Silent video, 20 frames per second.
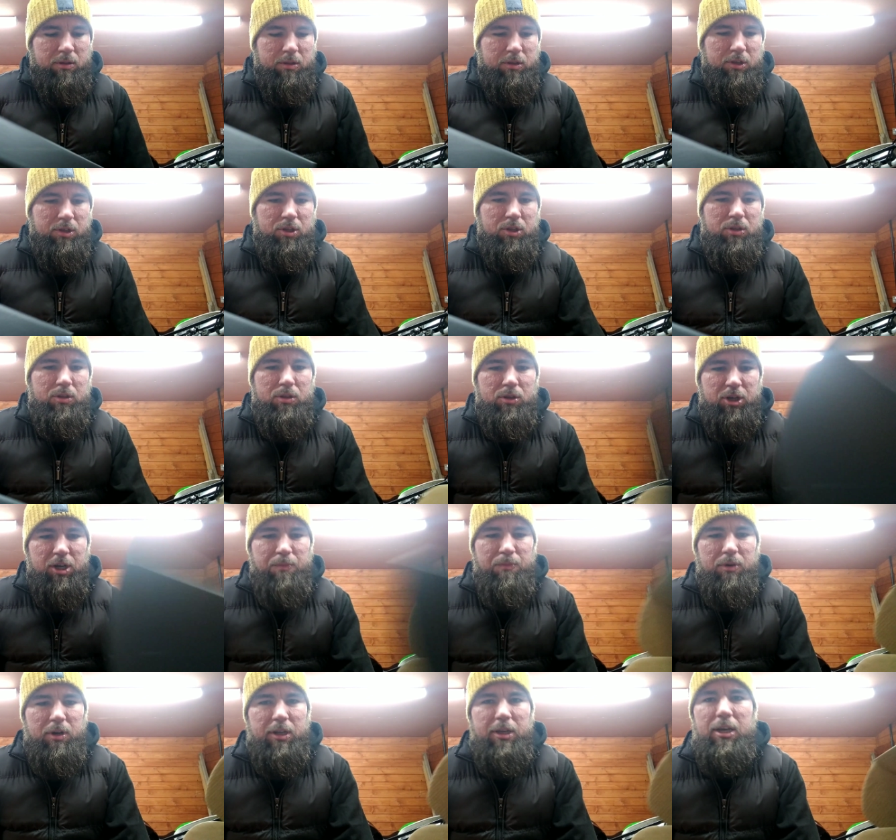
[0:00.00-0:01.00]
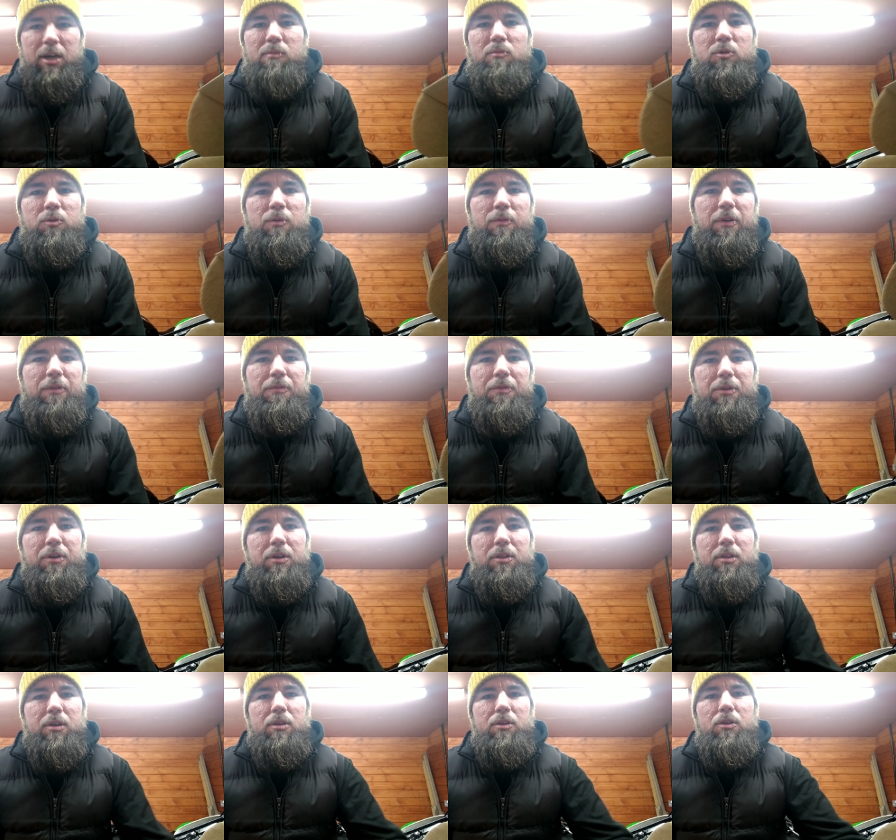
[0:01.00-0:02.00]
This generally comes with
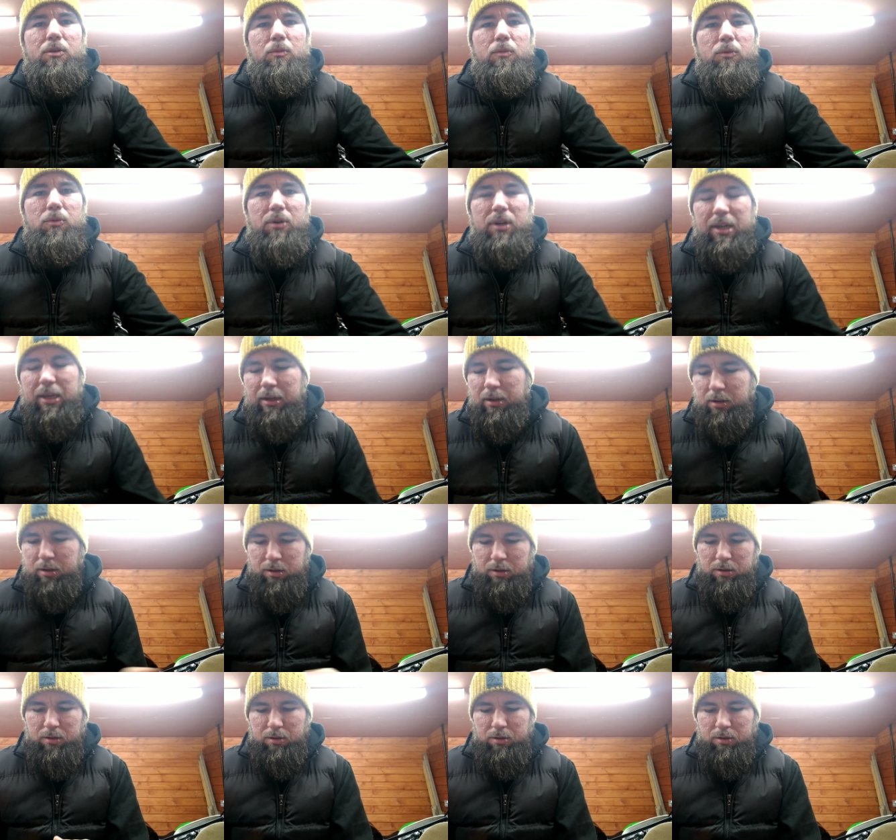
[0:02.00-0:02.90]
everything that you will need